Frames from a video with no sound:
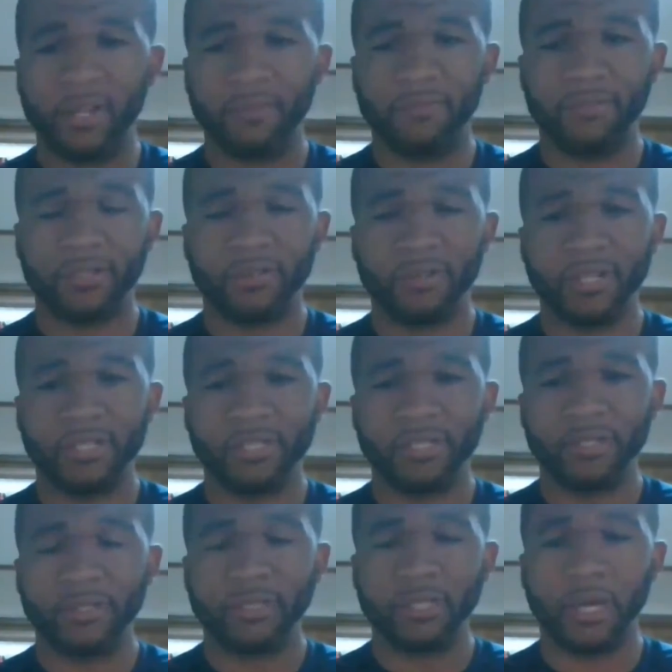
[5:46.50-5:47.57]
of this green
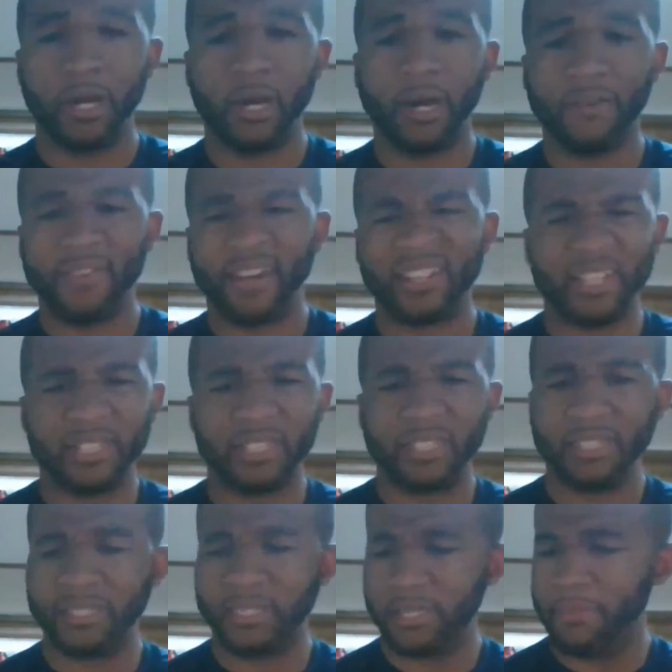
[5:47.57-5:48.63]
juice. I found out
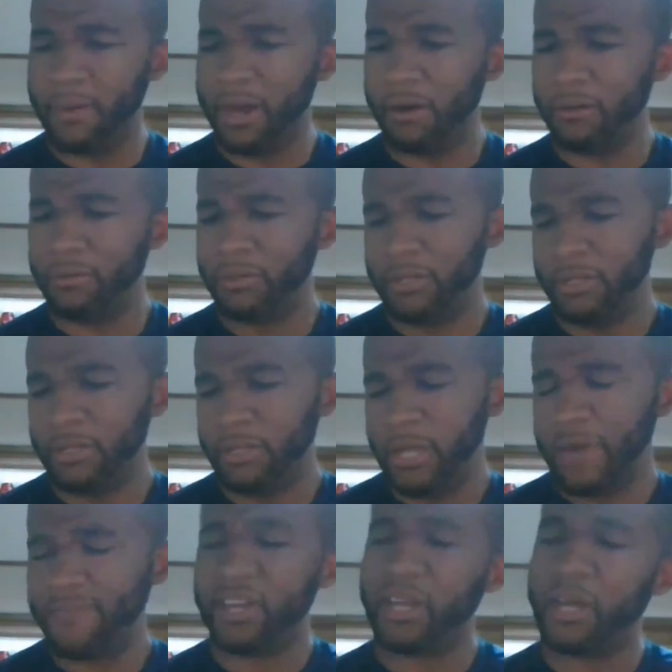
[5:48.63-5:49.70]

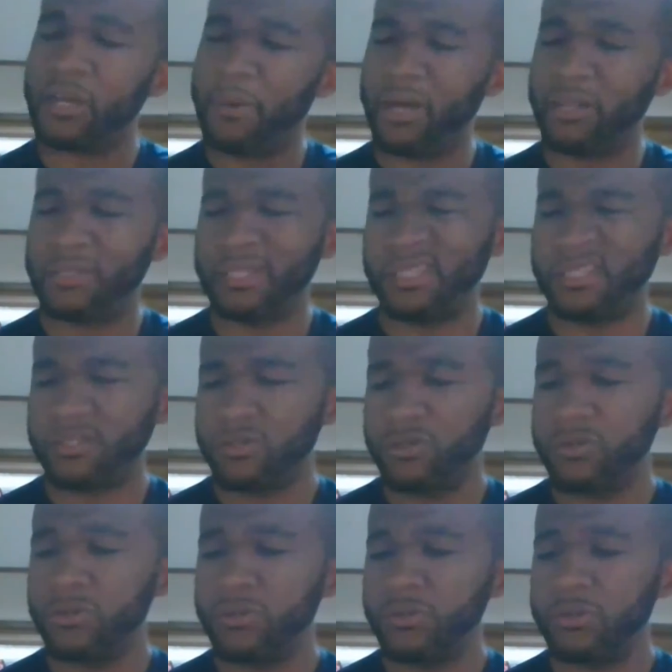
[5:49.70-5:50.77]
about this
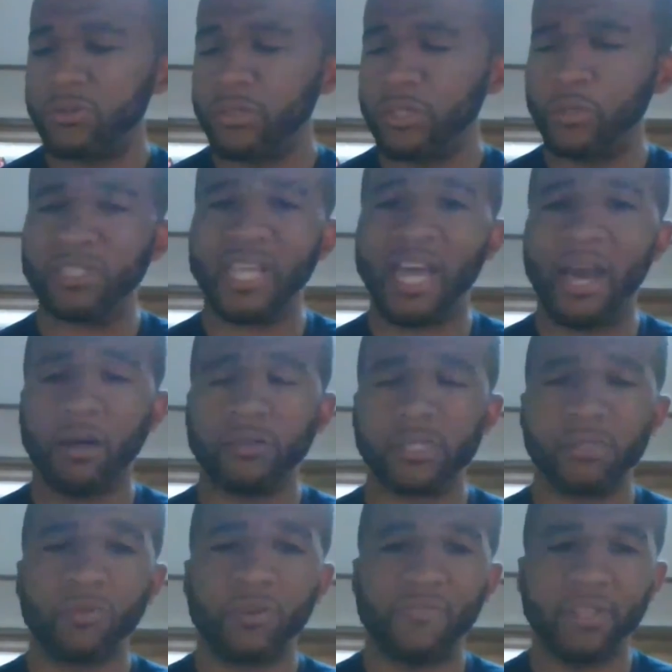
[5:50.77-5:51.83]
through Lewis Howes
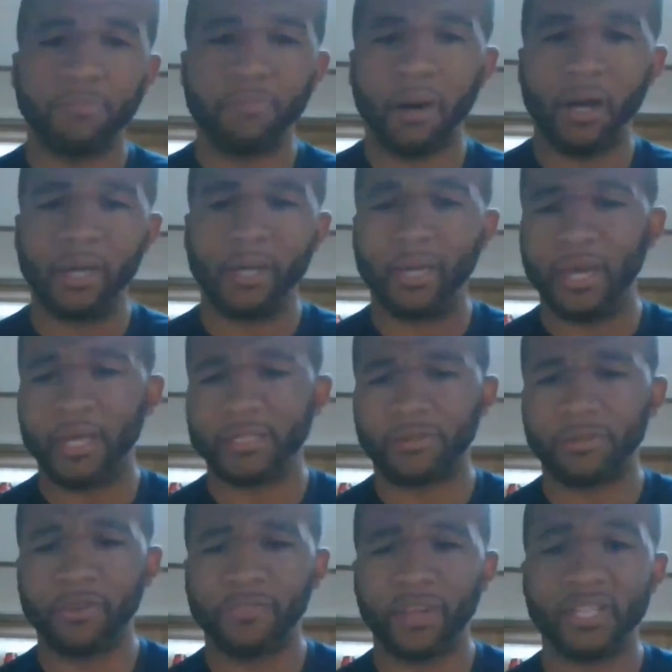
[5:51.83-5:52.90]
on one of his podcasts. I don't
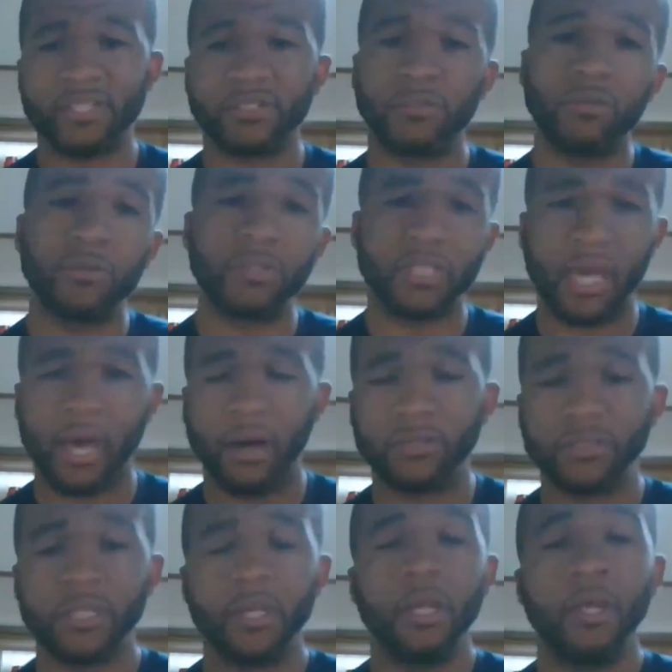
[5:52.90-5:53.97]
know if you guys know Lewis Howes,
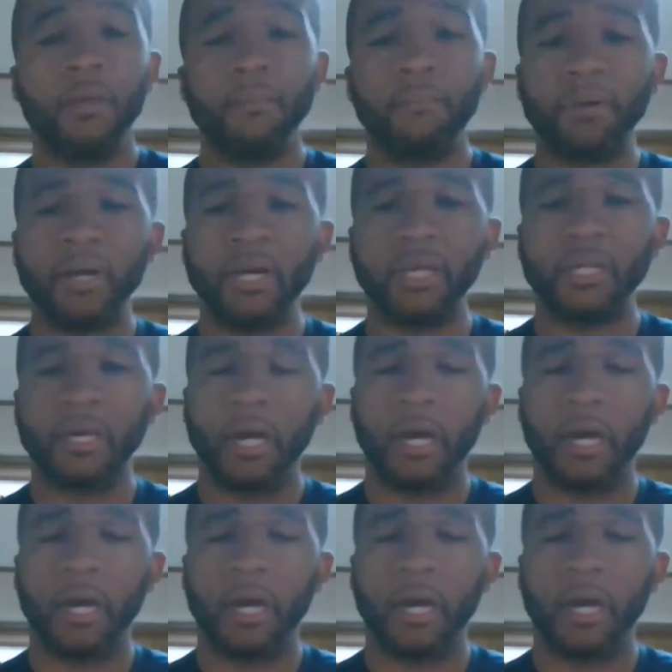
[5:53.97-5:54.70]
but